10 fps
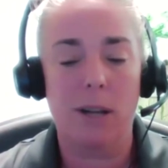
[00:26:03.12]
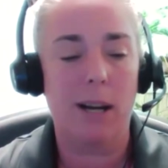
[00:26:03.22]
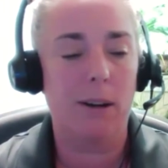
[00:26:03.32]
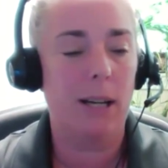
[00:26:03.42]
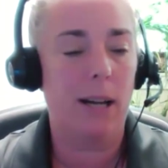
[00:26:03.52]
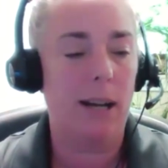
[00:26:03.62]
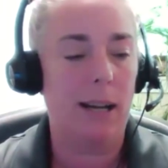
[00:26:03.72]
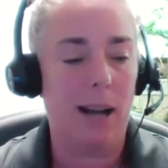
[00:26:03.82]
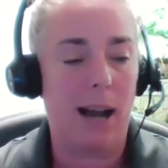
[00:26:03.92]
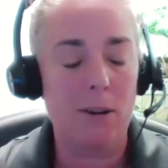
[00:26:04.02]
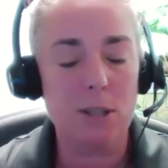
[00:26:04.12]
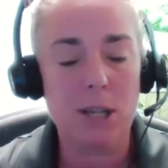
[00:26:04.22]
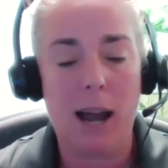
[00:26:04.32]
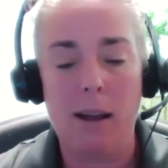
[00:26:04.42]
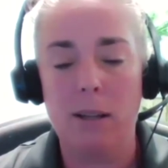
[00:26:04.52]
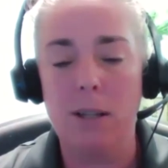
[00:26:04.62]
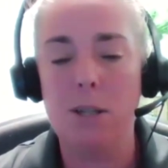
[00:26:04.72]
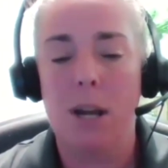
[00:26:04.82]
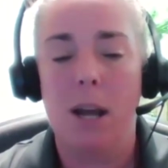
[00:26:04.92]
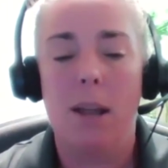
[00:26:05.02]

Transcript: Area, and Honors College,